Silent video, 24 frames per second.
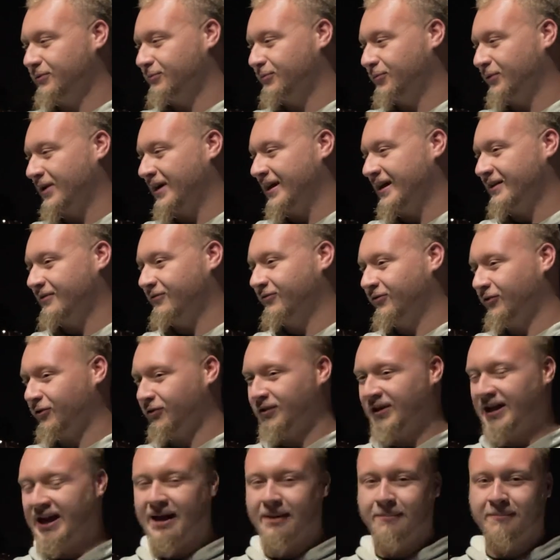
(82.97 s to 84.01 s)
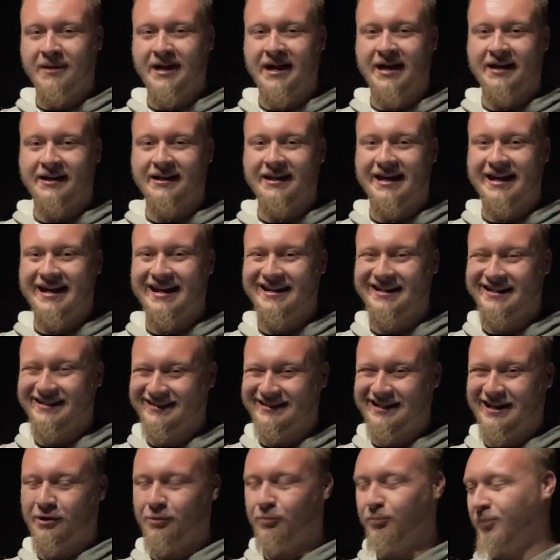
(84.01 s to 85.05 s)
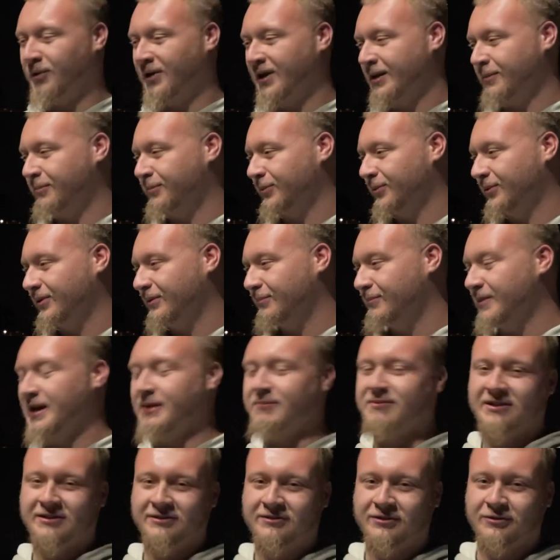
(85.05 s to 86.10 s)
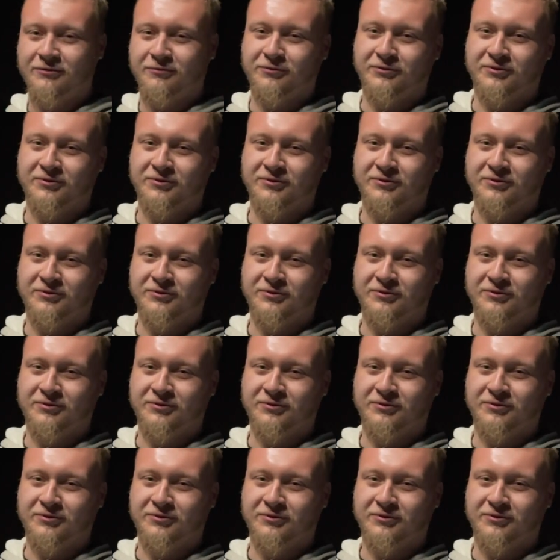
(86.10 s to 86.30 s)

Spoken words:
probably a full cat back and a downpipe, maybe a tune.